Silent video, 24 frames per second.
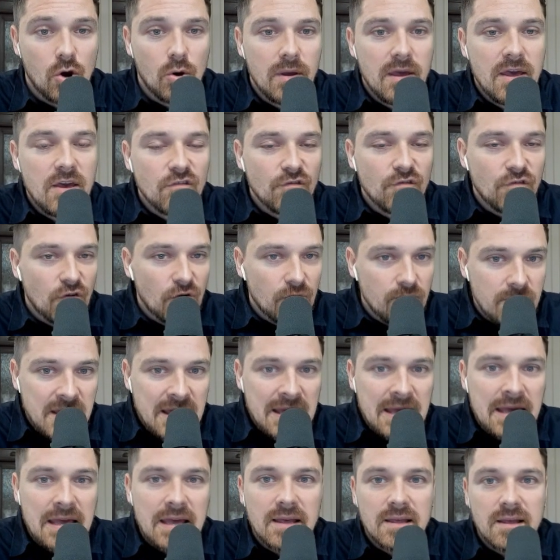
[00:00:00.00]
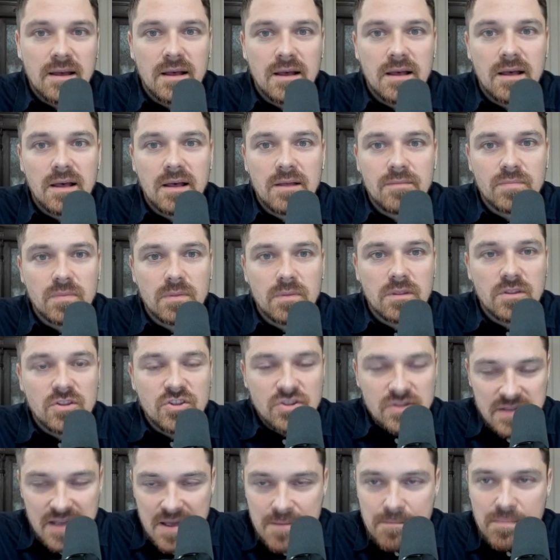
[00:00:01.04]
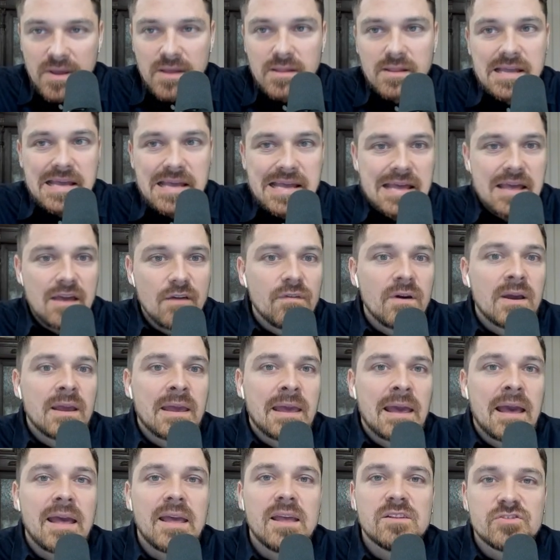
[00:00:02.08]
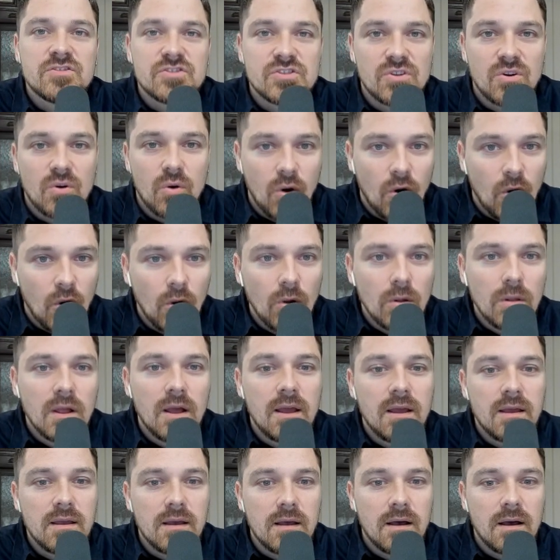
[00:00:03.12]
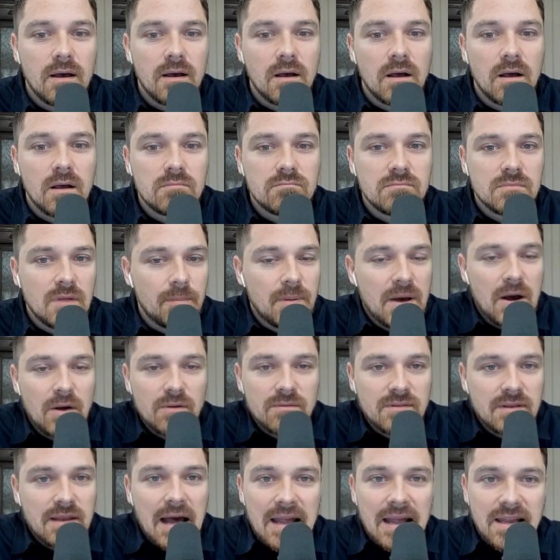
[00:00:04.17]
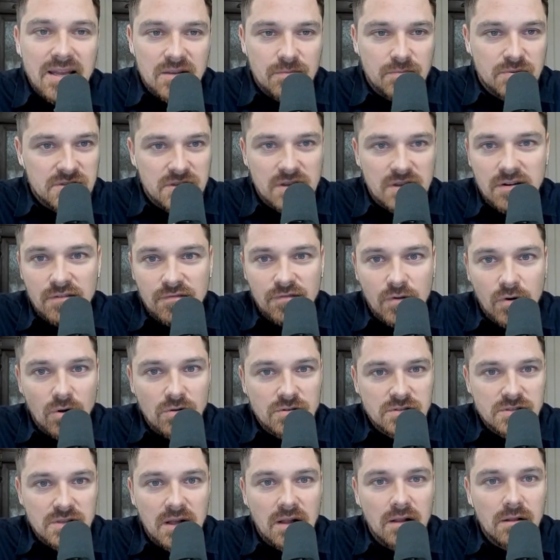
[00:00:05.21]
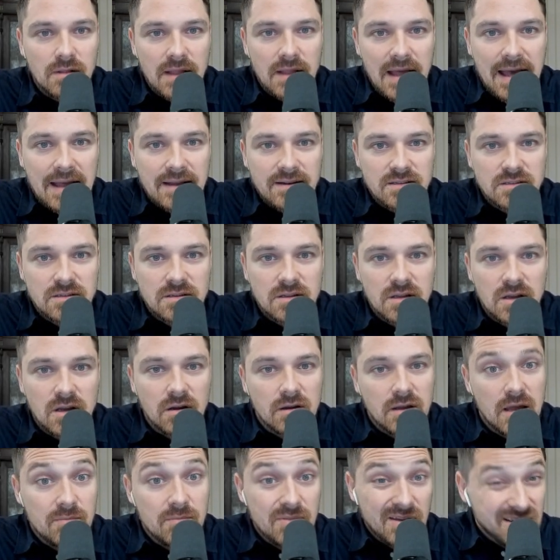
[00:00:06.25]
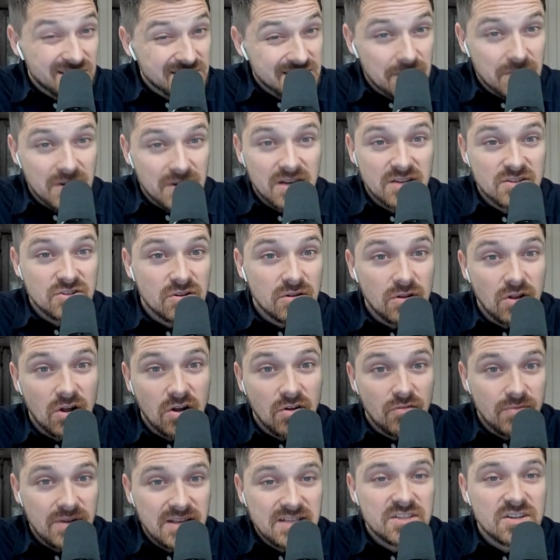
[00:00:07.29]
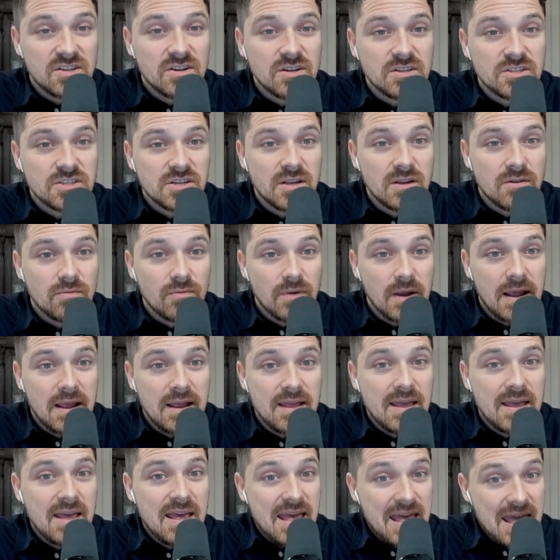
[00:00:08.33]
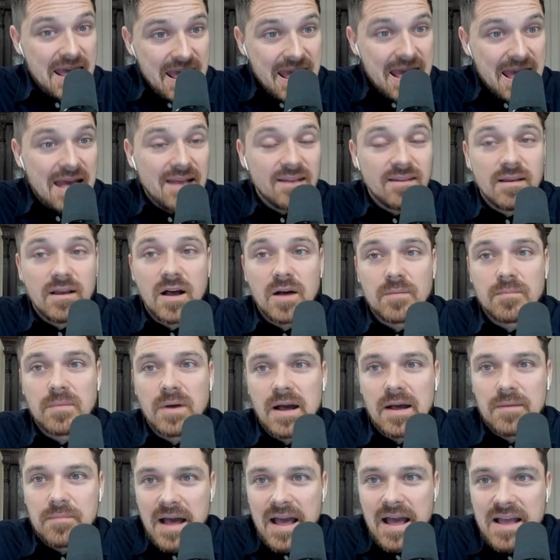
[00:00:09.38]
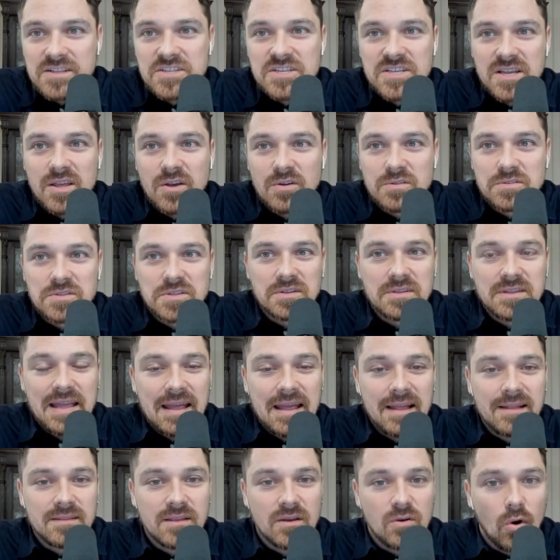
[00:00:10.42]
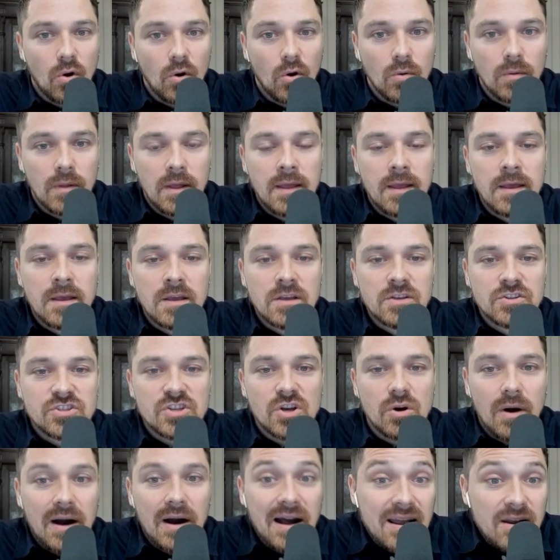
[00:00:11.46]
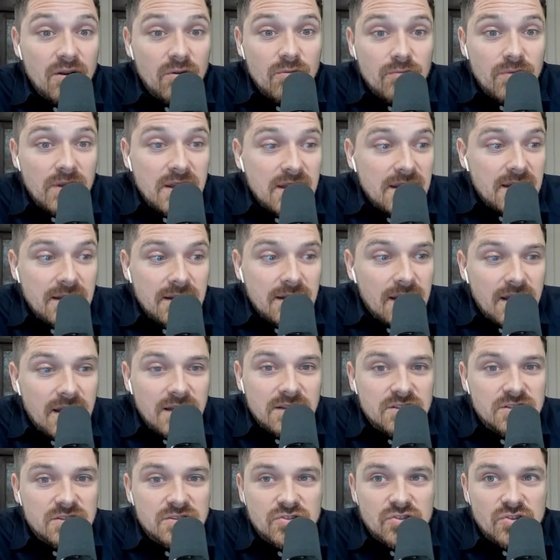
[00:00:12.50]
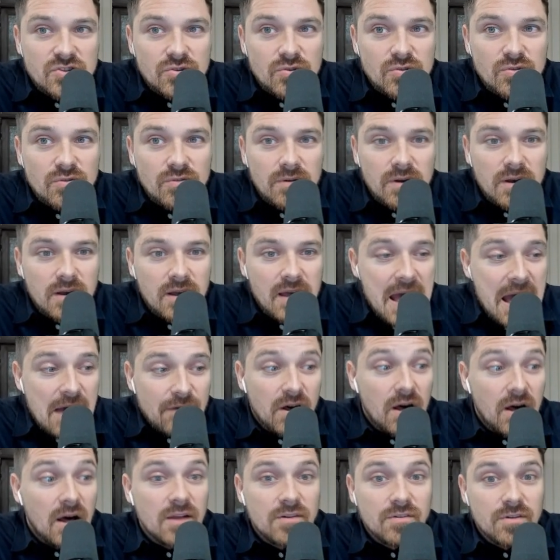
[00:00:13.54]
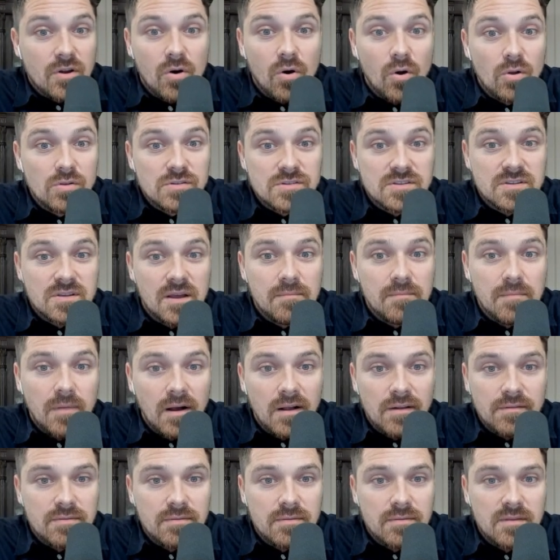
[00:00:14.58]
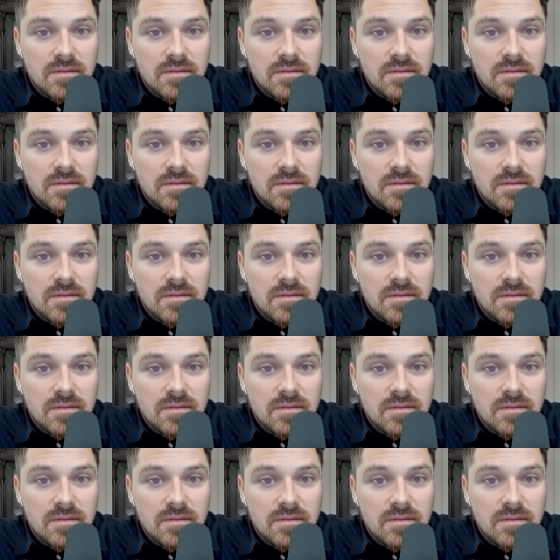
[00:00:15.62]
For me, typically, if I get into a call, about 90% of calls I'll land, okay? Because I'm going to do a lot of research, right? And I'm actually going to nail the call. So I don't really need to have 100 calls a month.